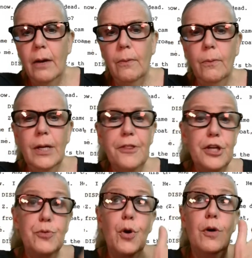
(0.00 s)
One of the
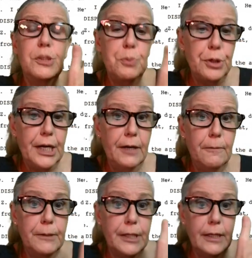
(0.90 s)
things we always point out
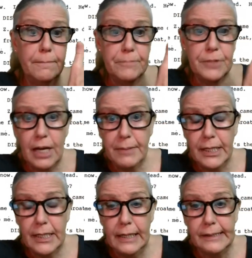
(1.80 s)
with um, statement
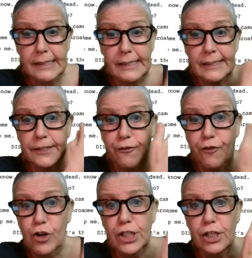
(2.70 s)
analysis is the
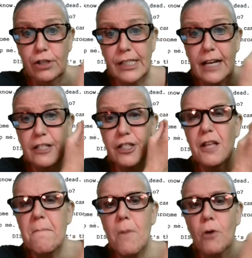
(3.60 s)
first thing you say is
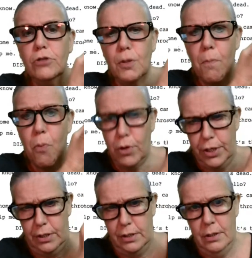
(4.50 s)
the most
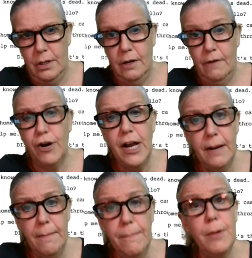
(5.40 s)
important. For
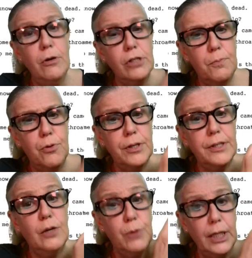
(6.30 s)
him, the most important
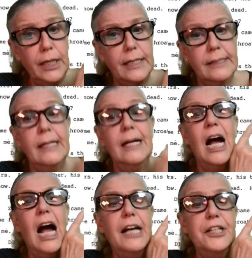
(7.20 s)
thing really is,
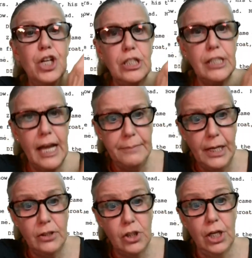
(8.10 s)
I just came
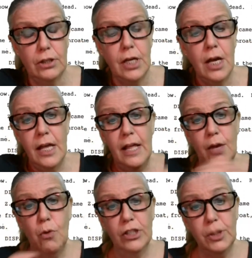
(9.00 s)
downstairs. He
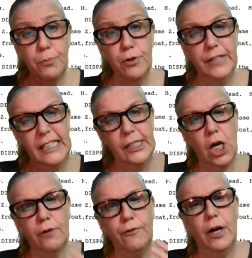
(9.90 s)
wants to prove that he's
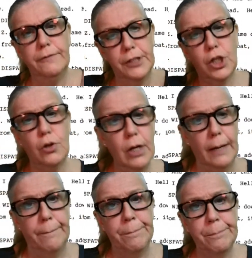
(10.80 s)
not involved in the crime.